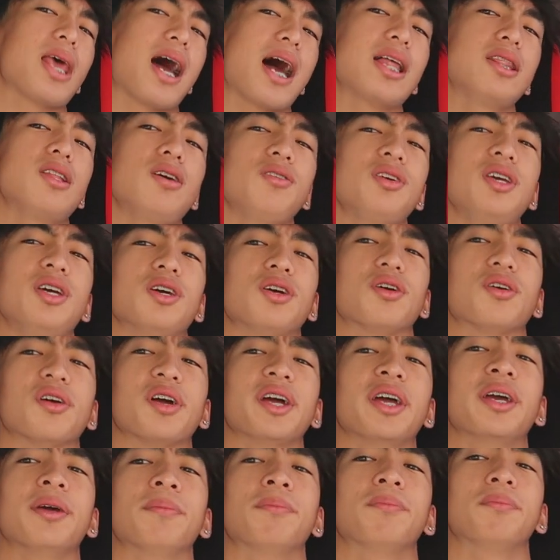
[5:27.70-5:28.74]
I low-key
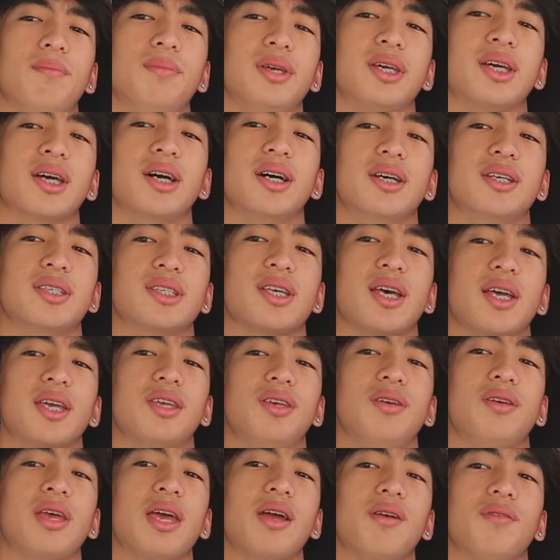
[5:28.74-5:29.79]
agree because
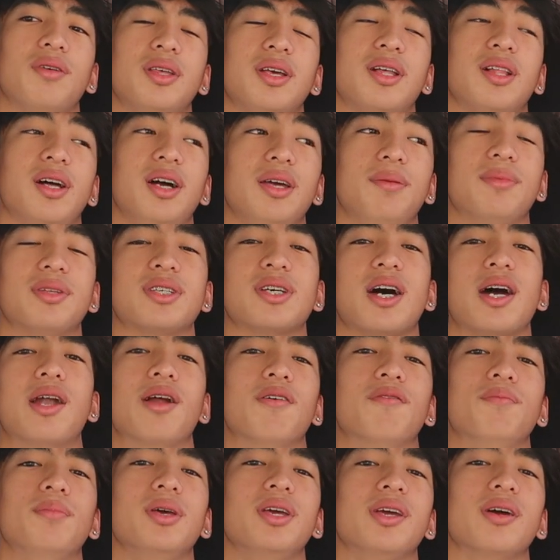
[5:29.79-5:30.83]
like you can't really claim the
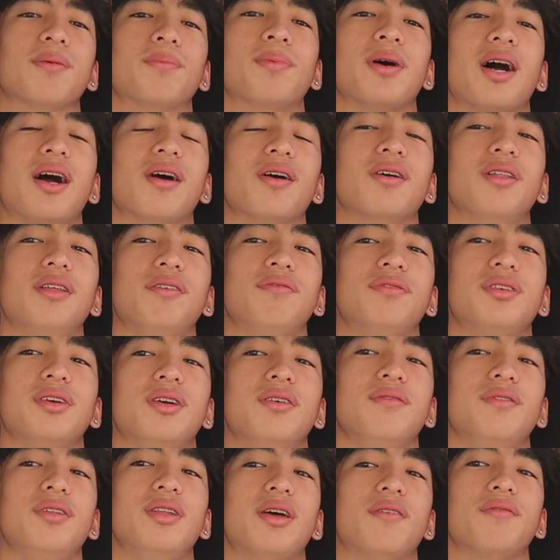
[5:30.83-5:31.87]
title of being a
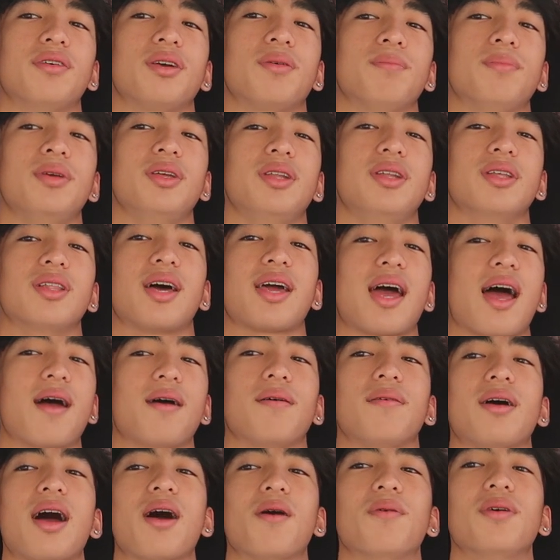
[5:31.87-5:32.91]
powerlifter if you never competed like
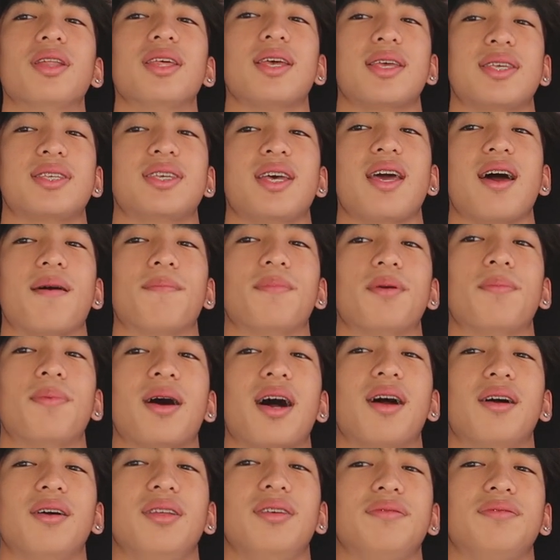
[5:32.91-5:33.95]
I, I wouldn't say I'm a
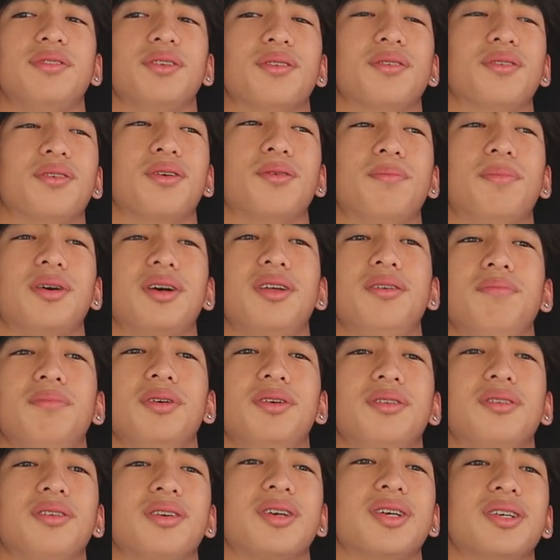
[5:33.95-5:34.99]
powerlifter or a
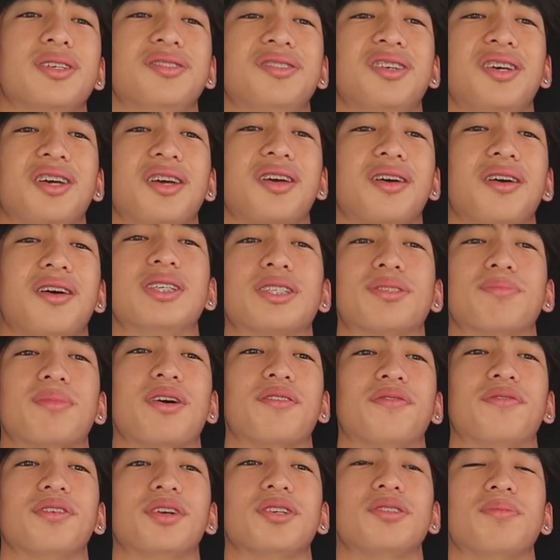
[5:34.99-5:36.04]
bodybuilder because like this is
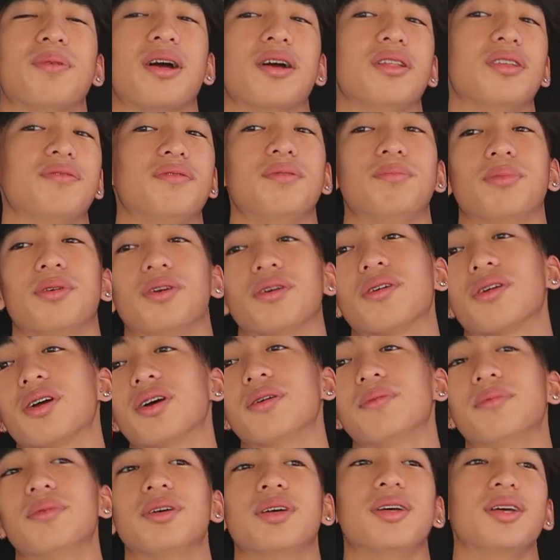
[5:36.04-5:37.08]
my first powerlifting
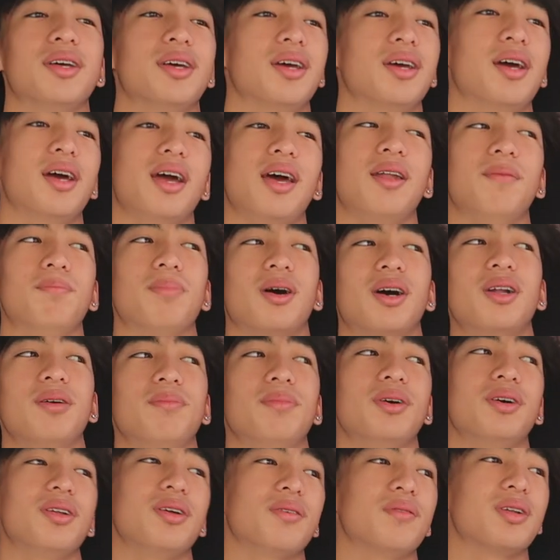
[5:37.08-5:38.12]
program and
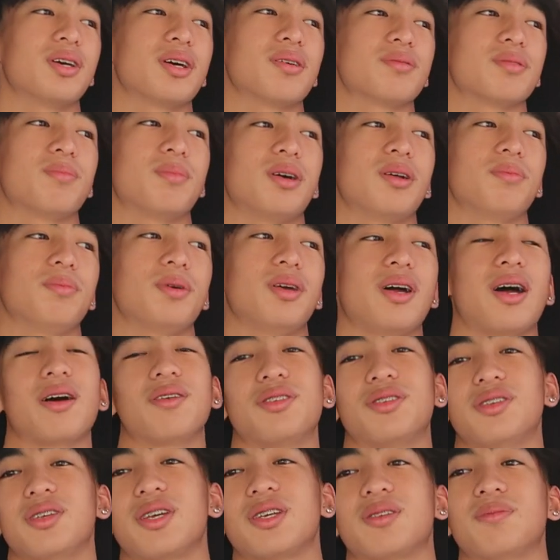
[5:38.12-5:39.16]
bodybuilding when it comes to bodybuilding I
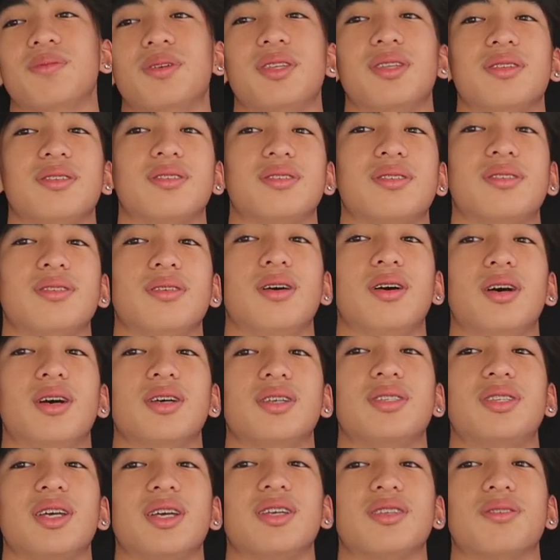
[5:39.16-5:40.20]
was just like split,
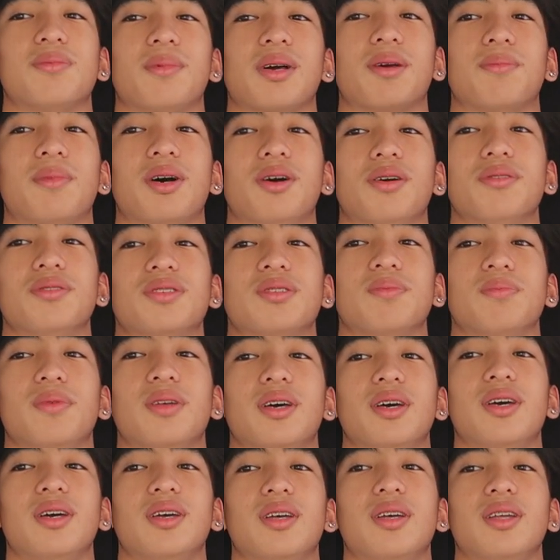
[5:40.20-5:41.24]
uh, sticking to like my own
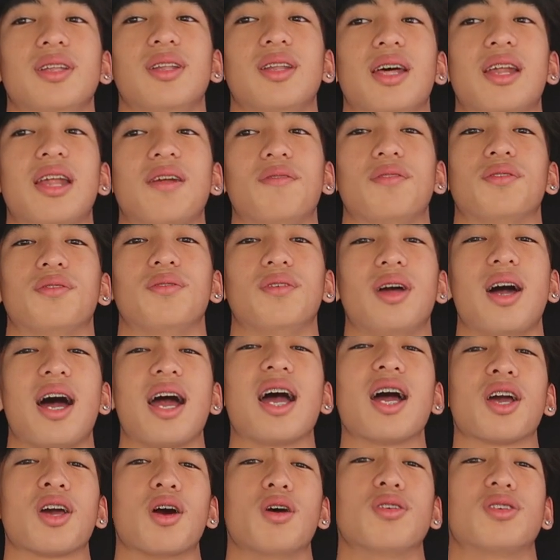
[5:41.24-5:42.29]
split and I never I
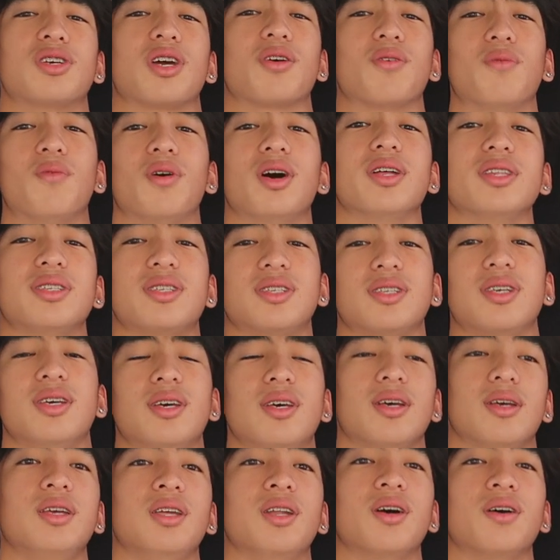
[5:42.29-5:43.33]
got coached like once
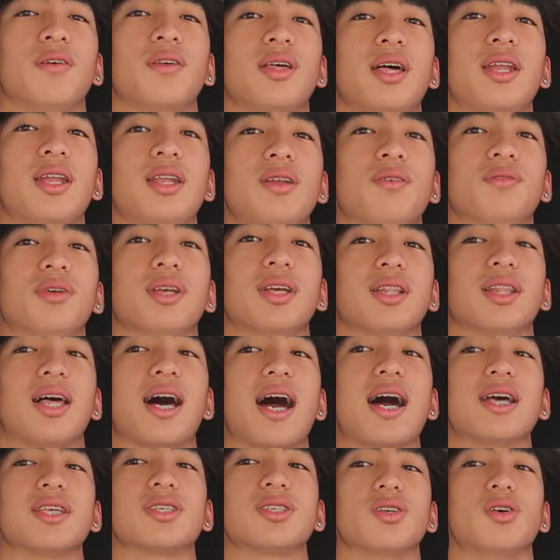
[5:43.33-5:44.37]
you know that didn't really
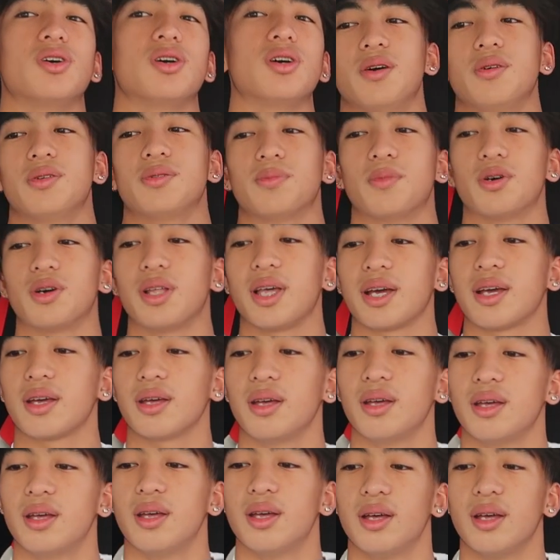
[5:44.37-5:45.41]
last long it was more like
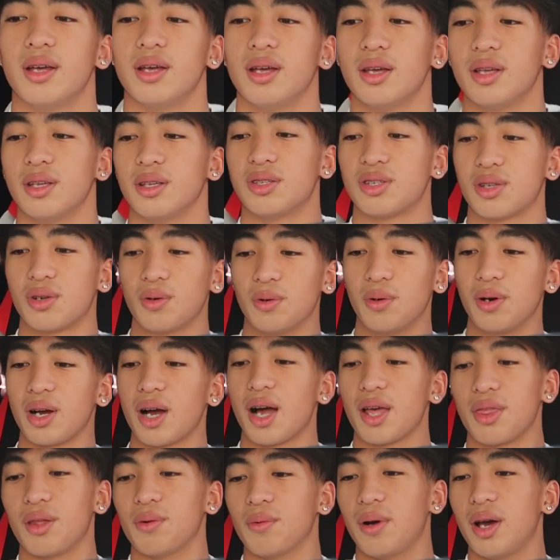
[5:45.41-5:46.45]
school
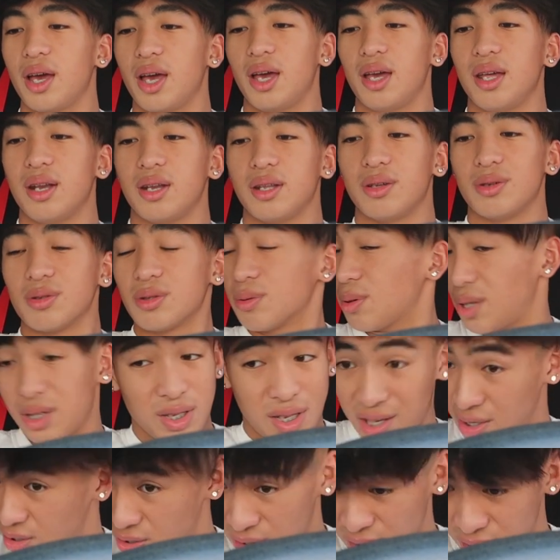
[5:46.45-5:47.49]
got in the way and it was
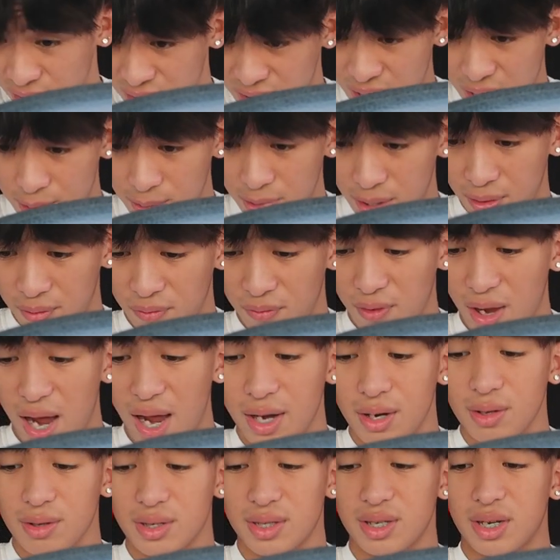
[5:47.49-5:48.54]
especially like during the time of, like
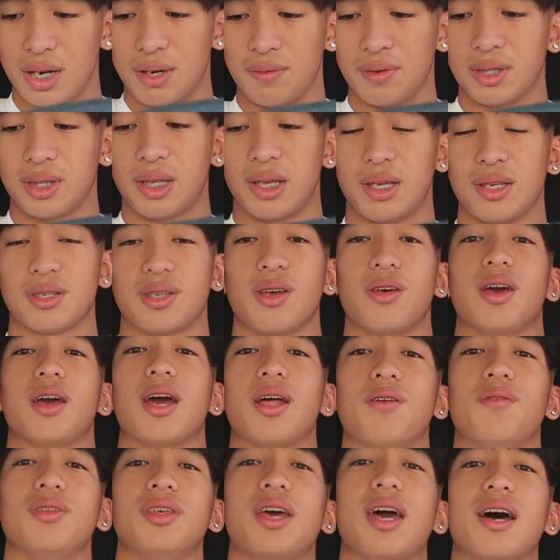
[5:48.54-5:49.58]
finals and everything so like I
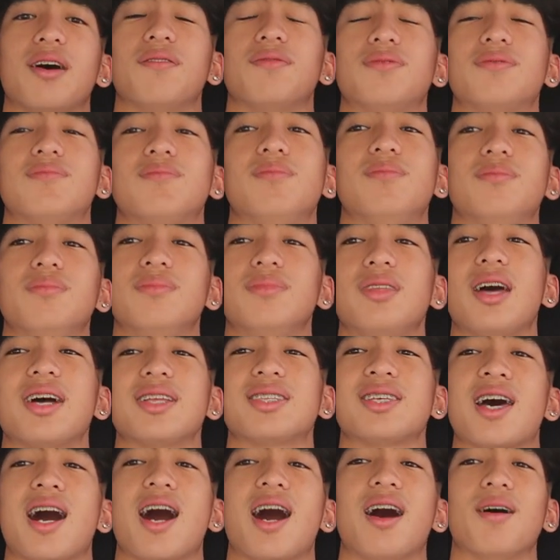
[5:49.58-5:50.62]
didn't really have
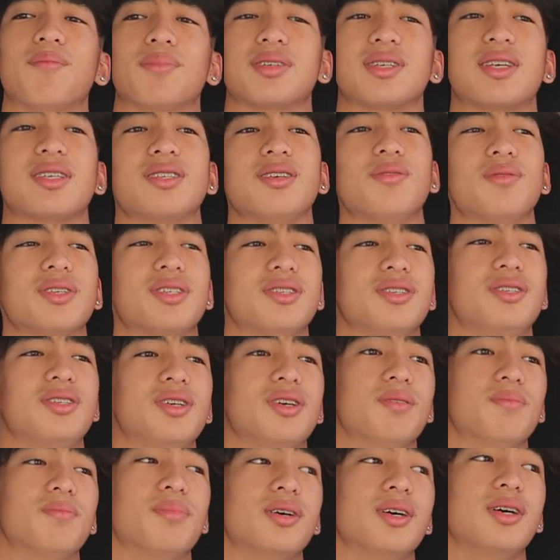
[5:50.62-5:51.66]
not time because I still went to the
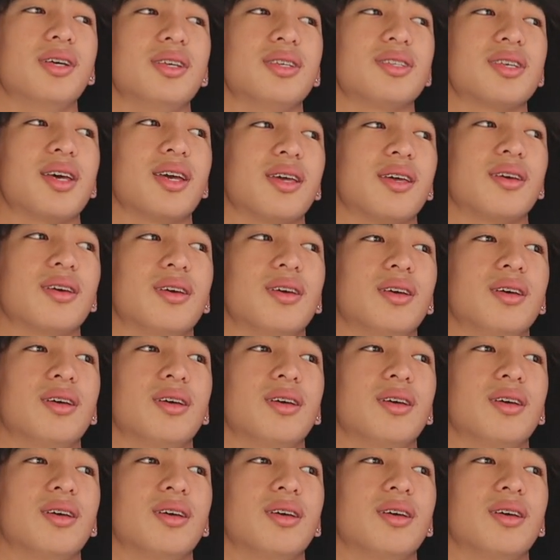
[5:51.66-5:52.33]
gym but it's like